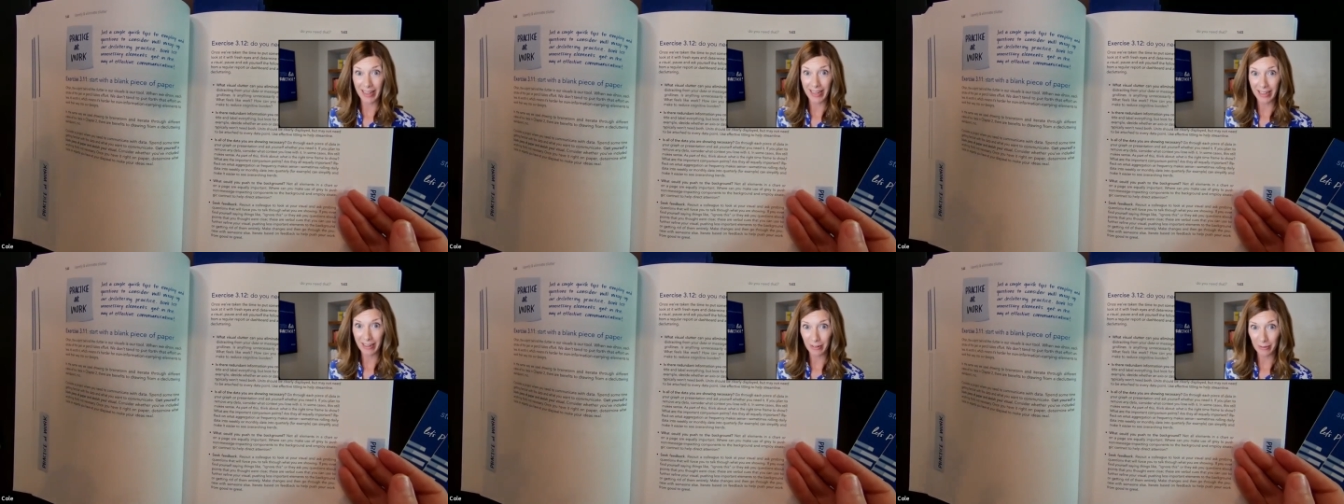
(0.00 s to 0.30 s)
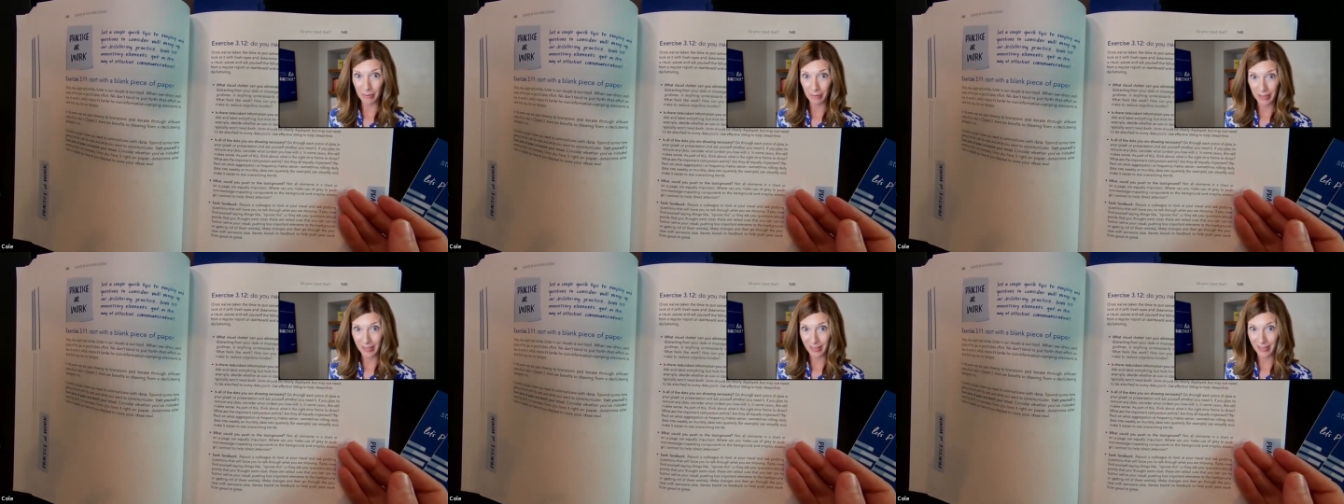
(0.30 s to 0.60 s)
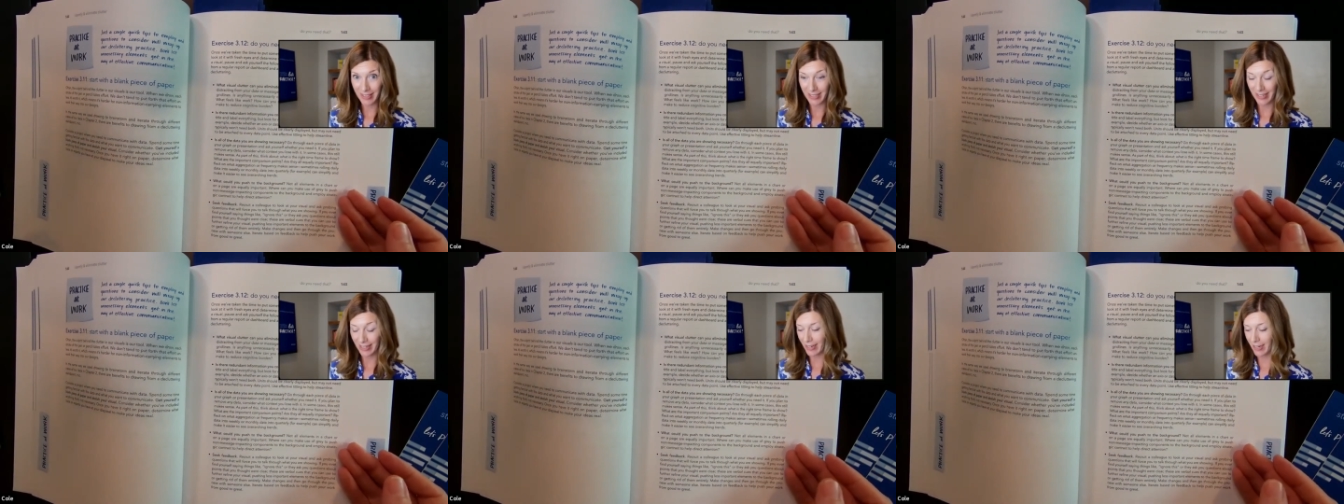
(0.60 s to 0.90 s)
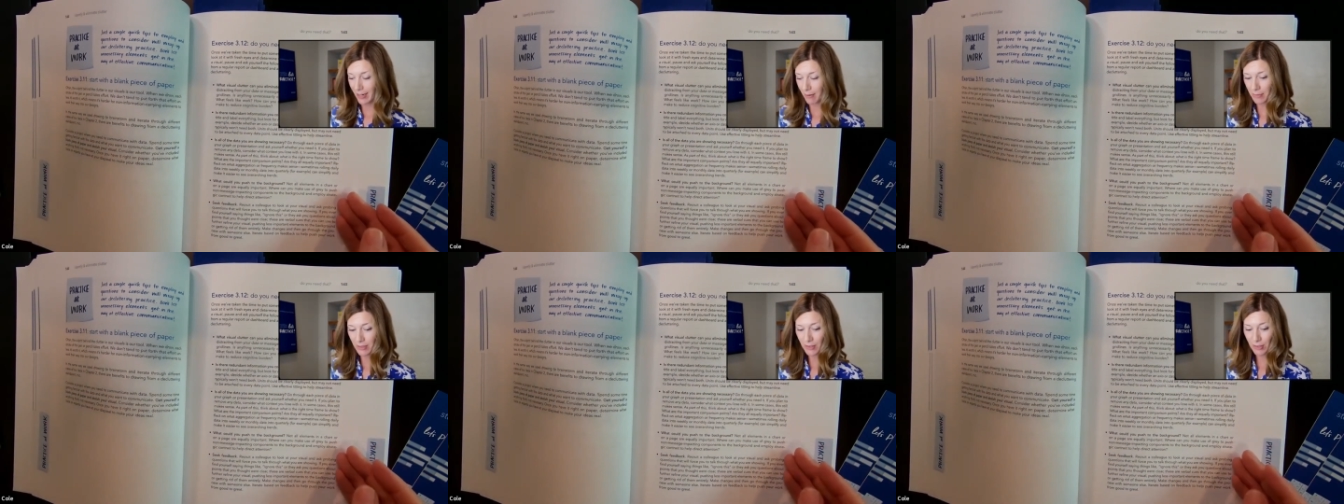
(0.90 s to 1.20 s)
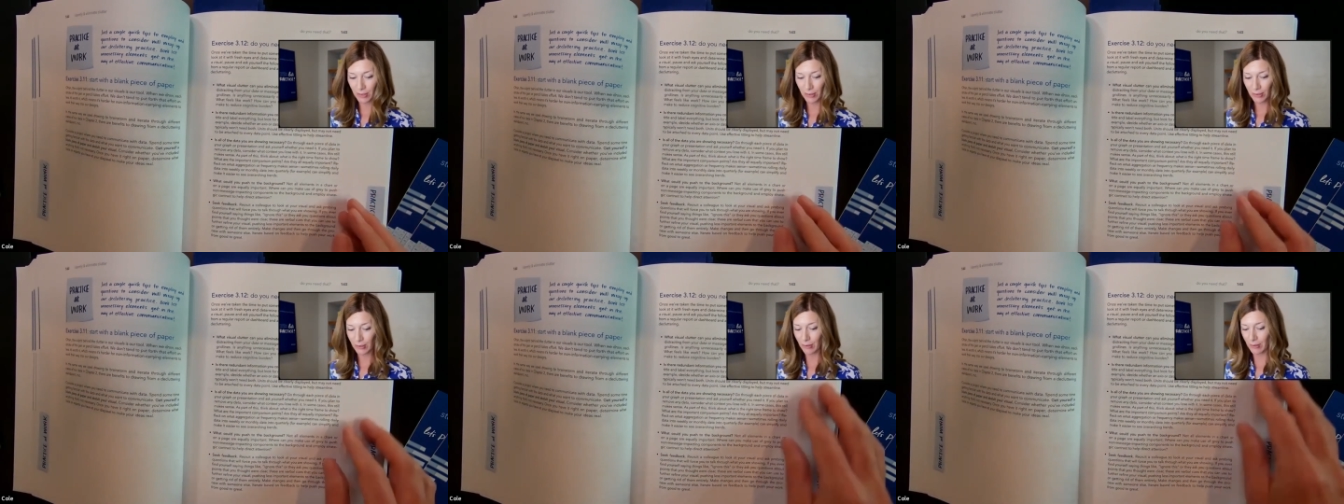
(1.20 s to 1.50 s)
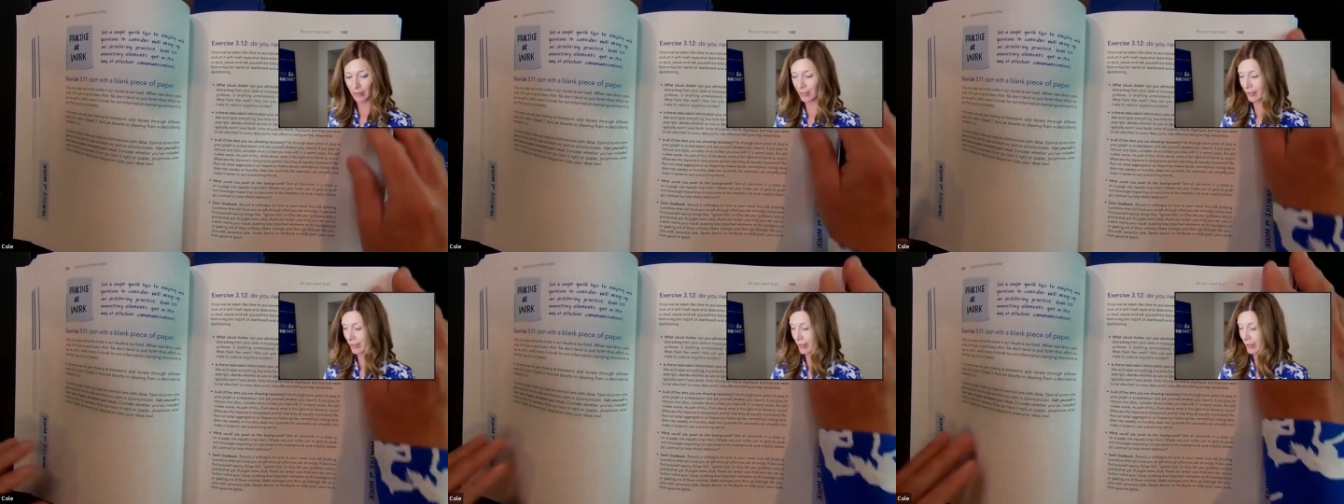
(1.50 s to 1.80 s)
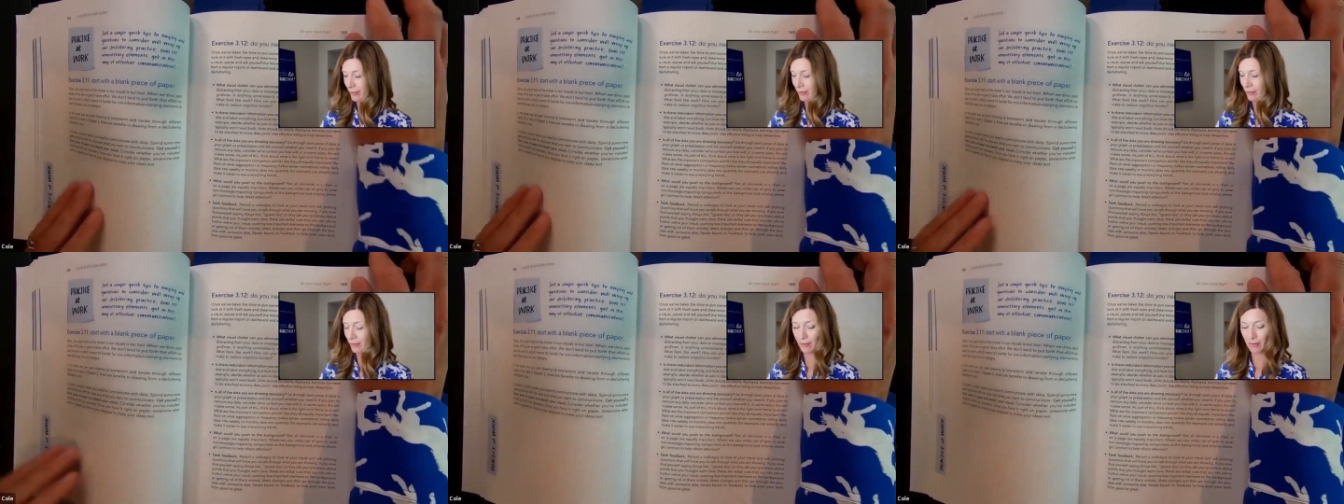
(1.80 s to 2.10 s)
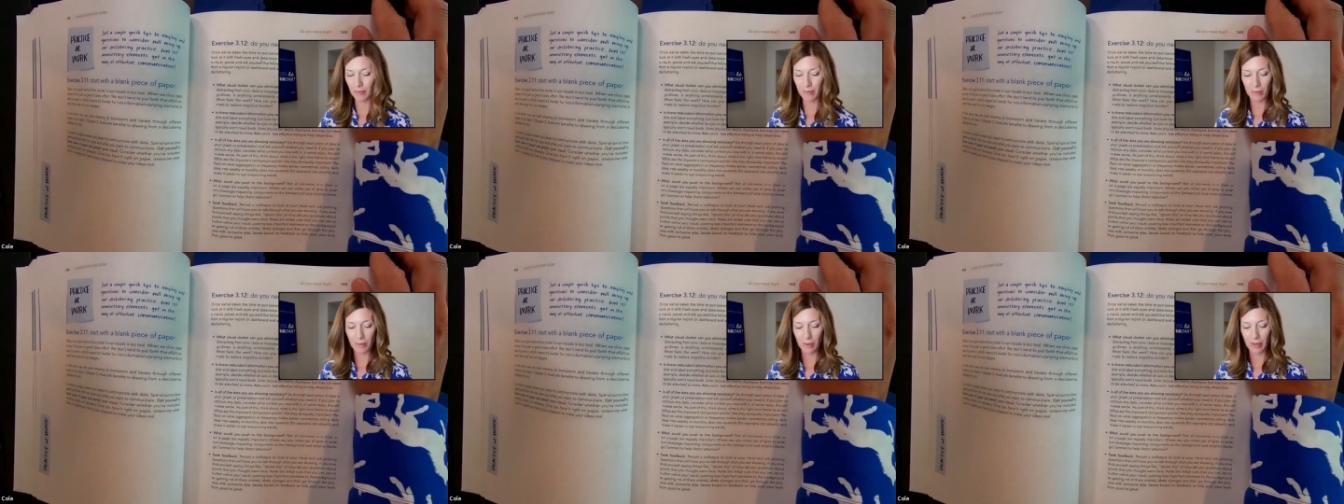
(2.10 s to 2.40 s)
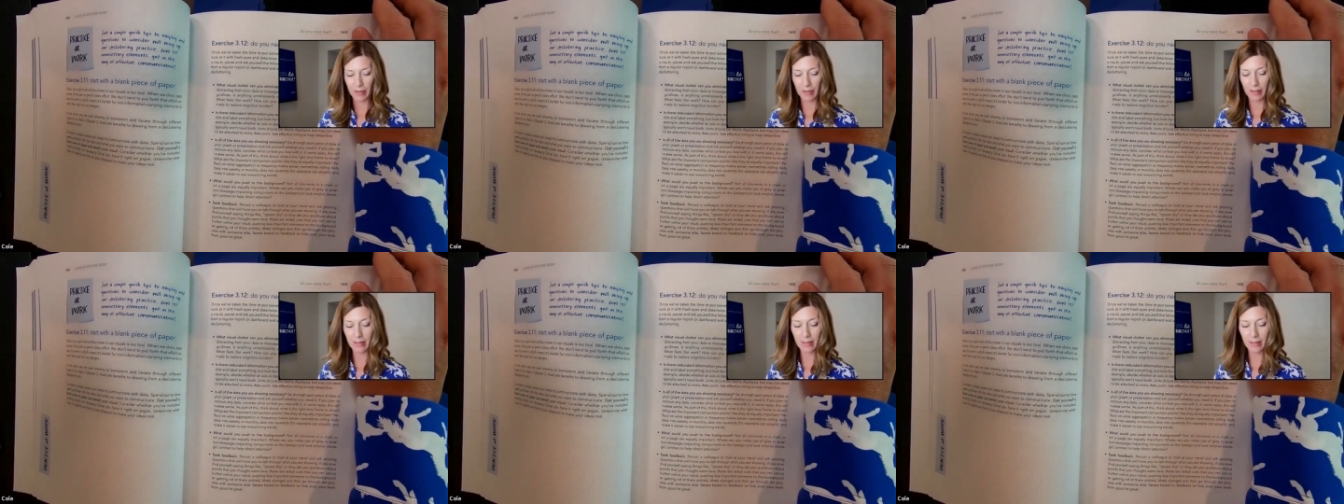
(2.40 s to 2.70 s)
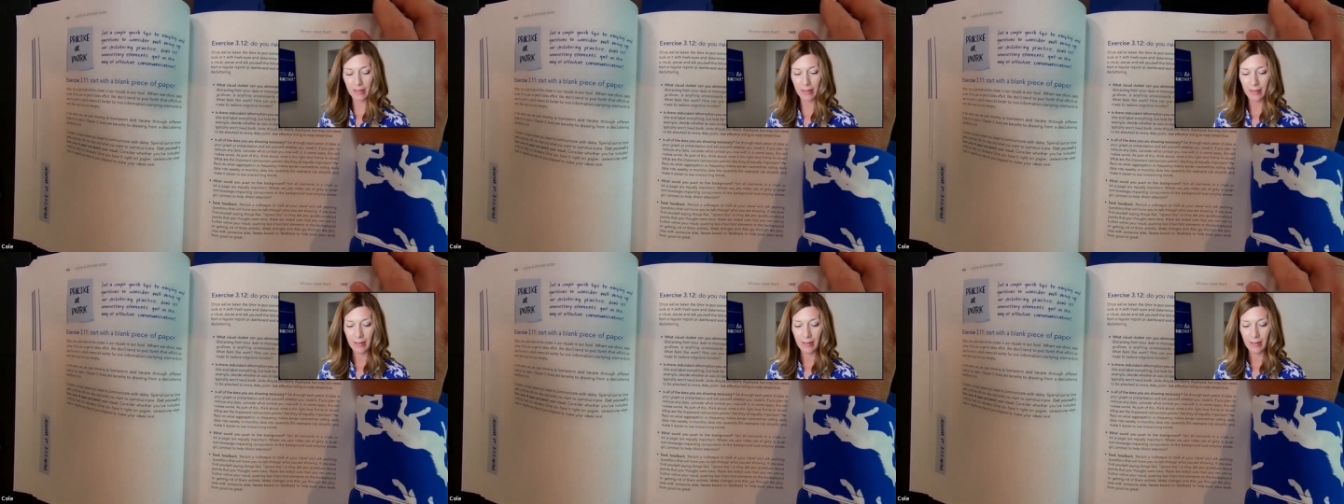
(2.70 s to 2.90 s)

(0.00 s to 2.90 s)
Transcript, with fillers: it real time to your own work